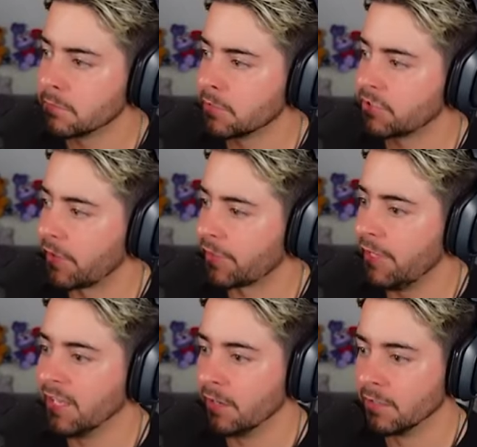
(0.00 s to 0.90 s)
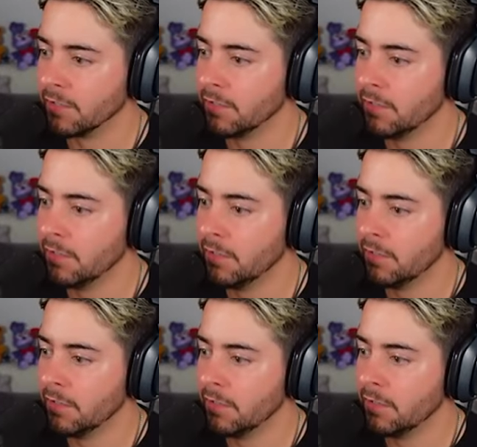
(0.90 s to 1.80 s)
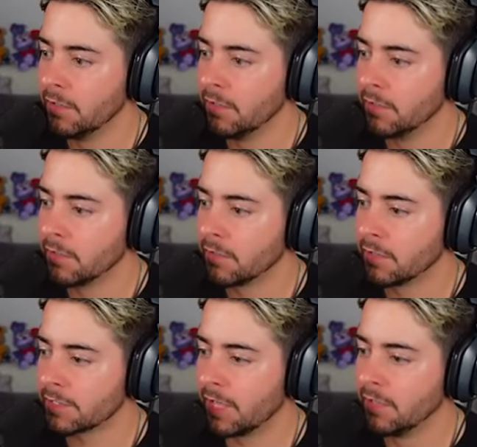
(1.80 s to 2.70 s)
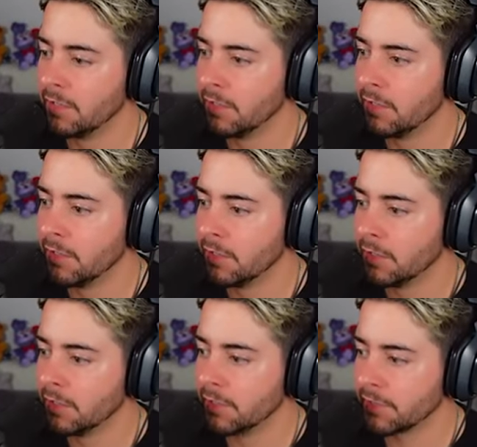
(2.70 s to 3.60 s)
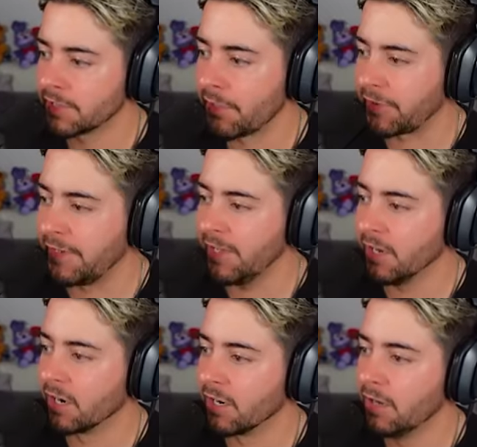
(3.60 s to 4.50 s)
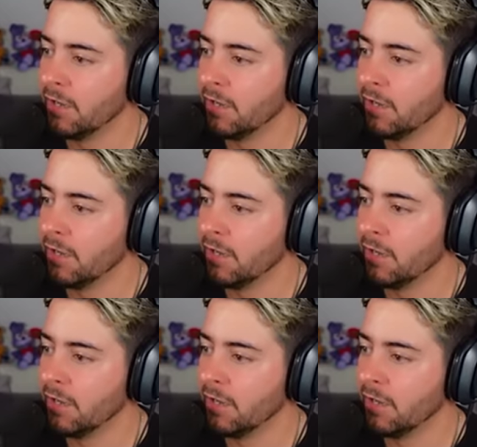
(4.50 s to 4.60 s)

there's nothing here. There's, there's There's nothing here.